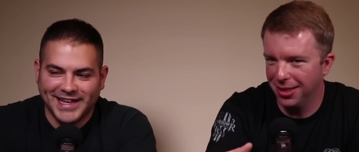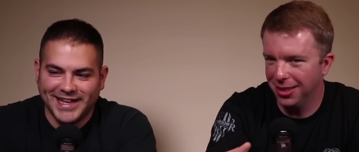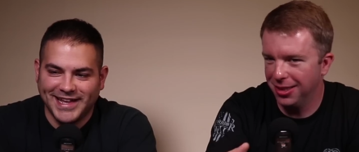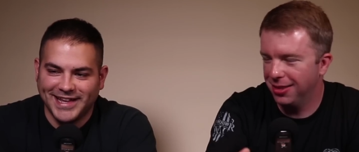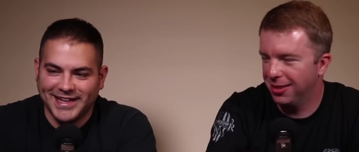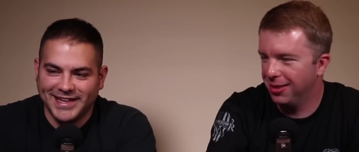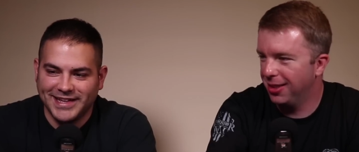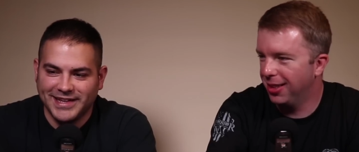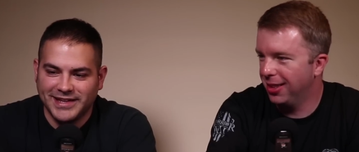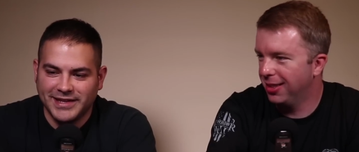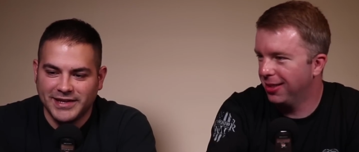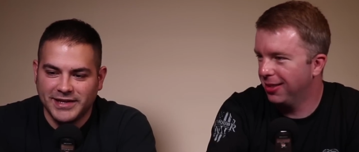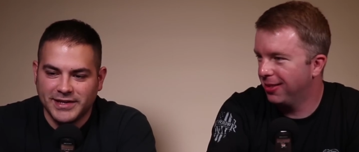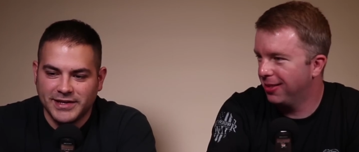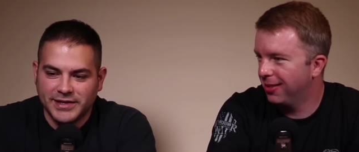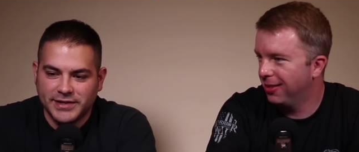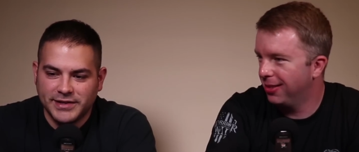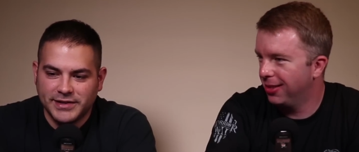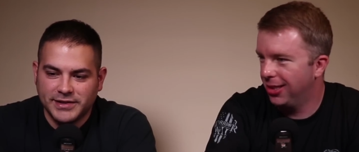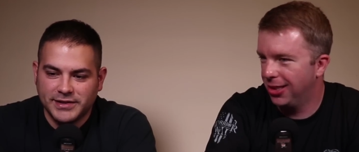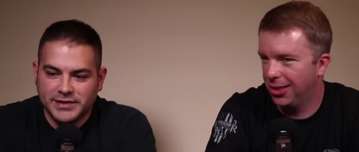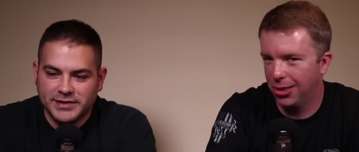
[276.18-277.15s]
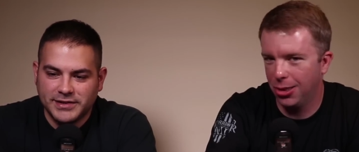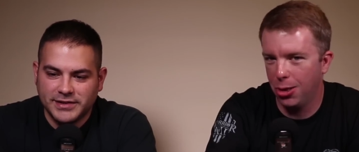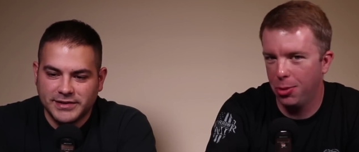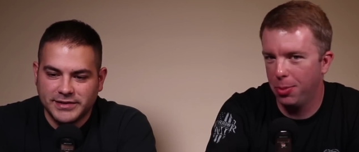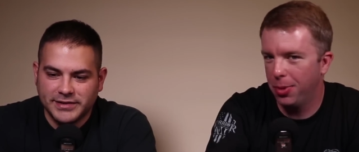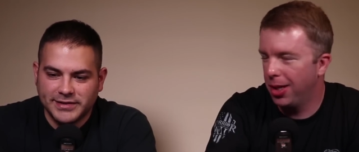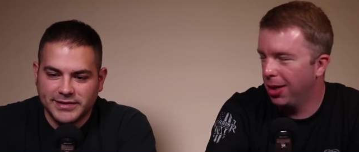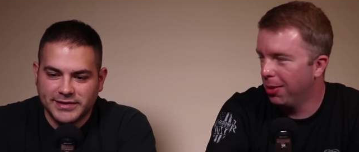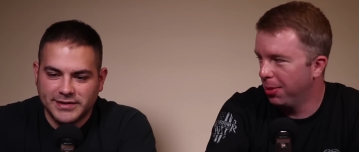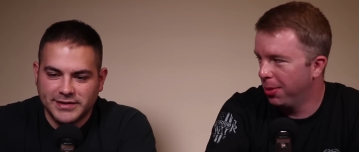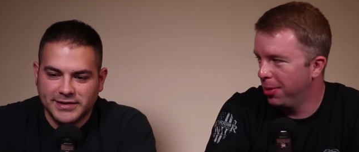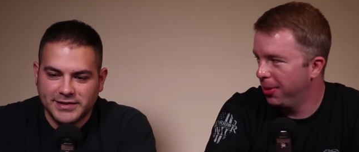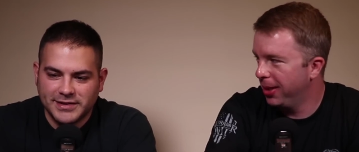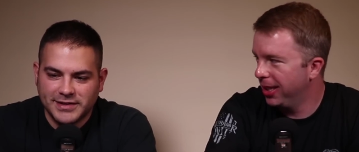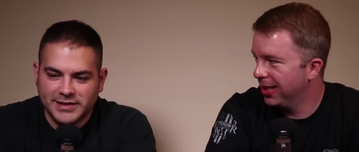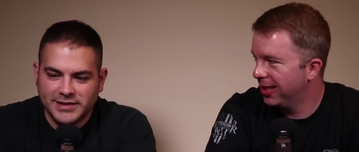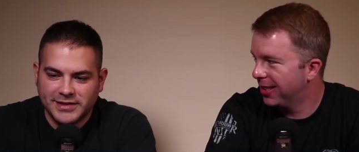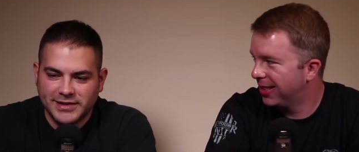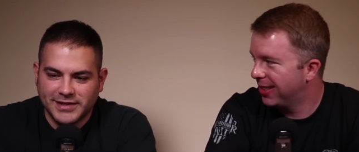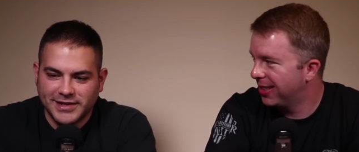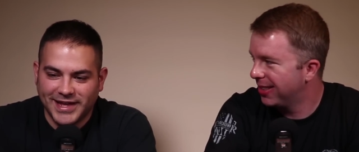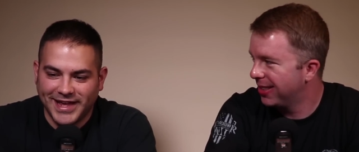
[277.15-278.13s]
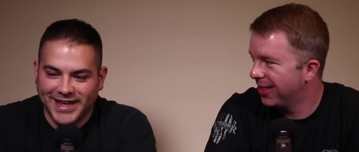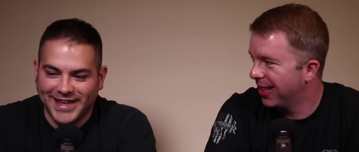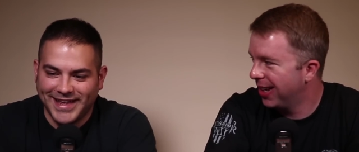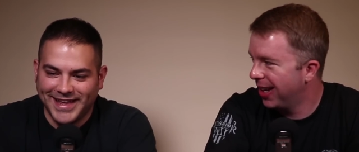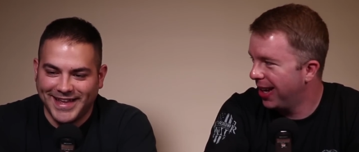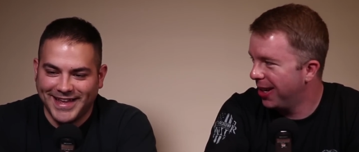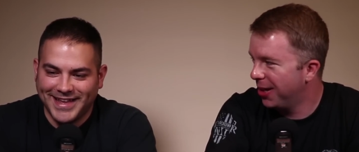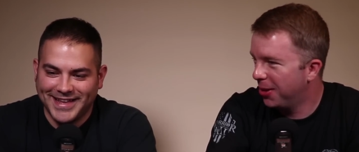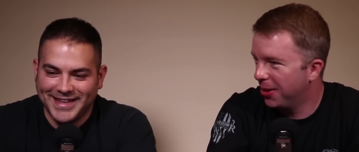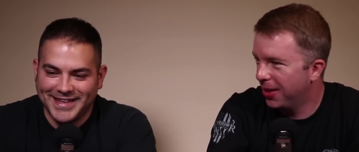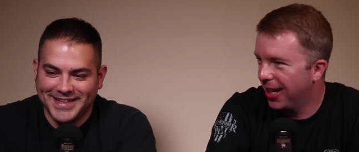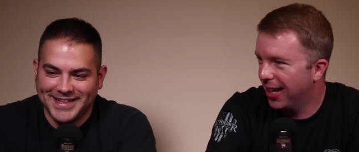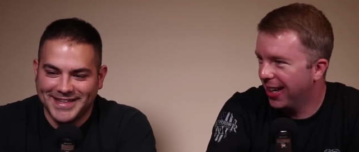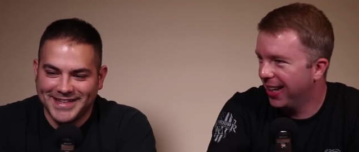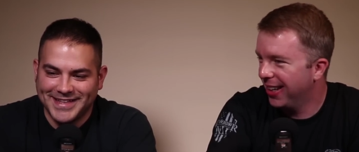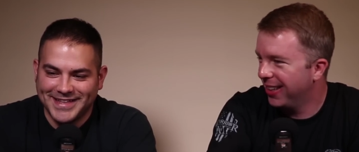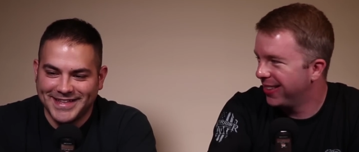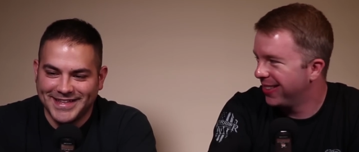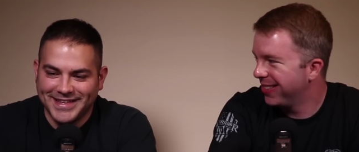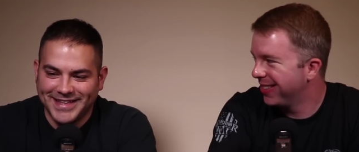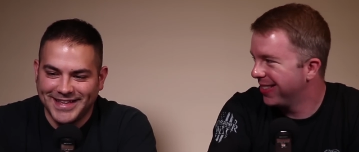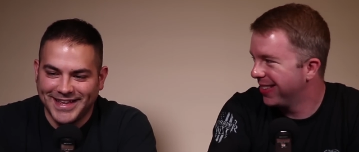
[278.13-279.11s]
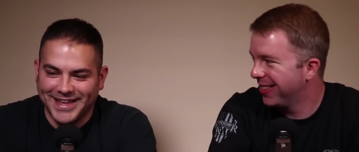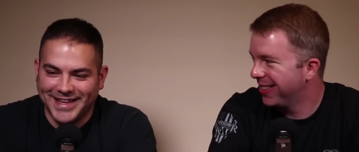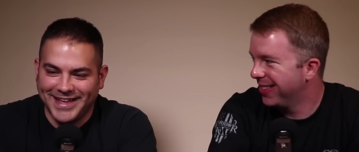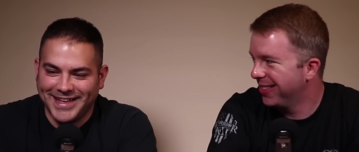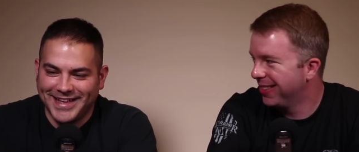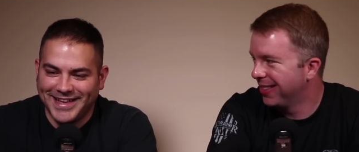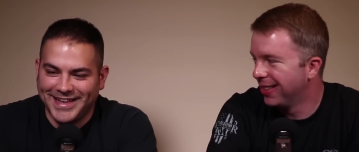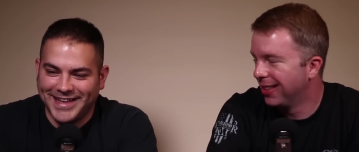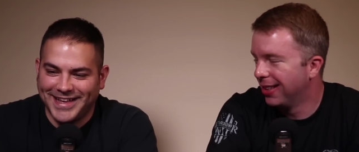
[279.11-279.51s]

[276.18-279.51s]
Speaker 1: and and she showed me her boobies, and I don't like it. And